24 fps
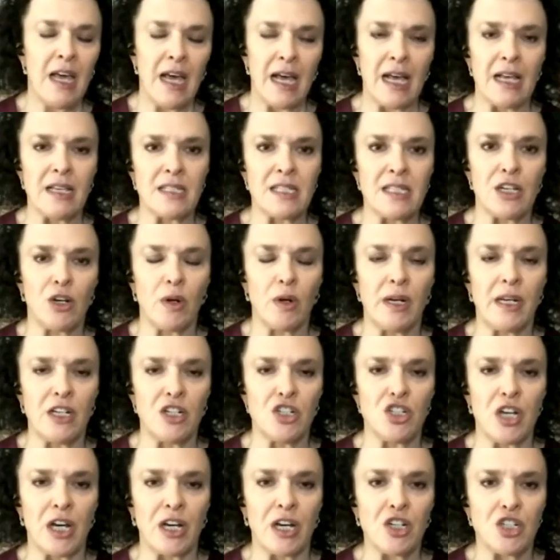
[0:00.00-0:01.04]
steroid
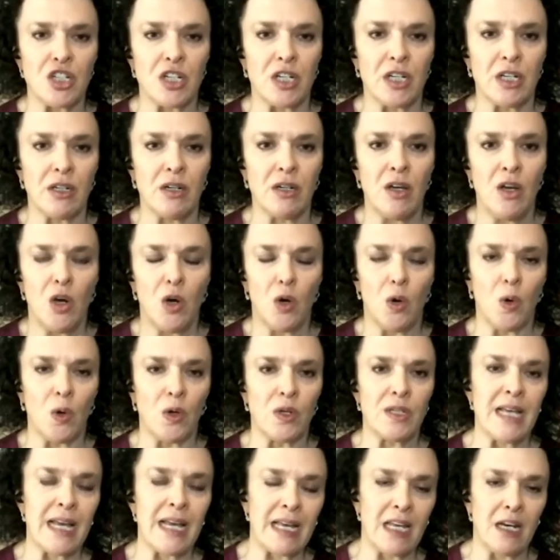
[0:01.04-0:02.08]
injection or
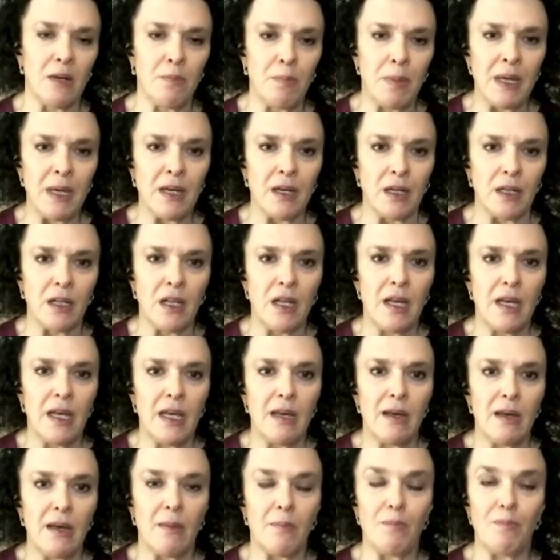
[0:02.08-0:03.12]
taking a pill,
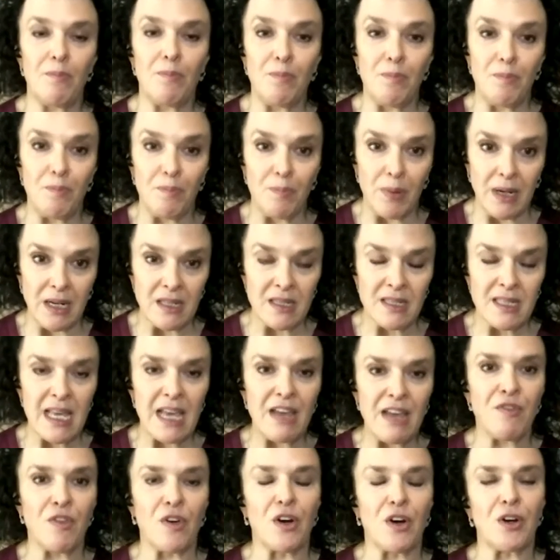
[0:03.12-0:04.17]
but it's
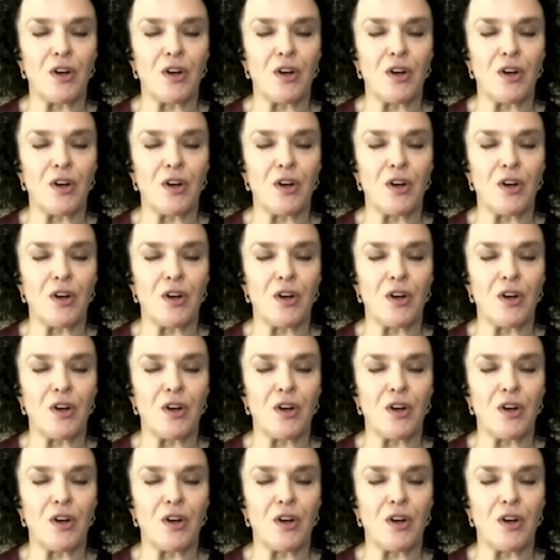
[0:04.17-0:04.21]
safer.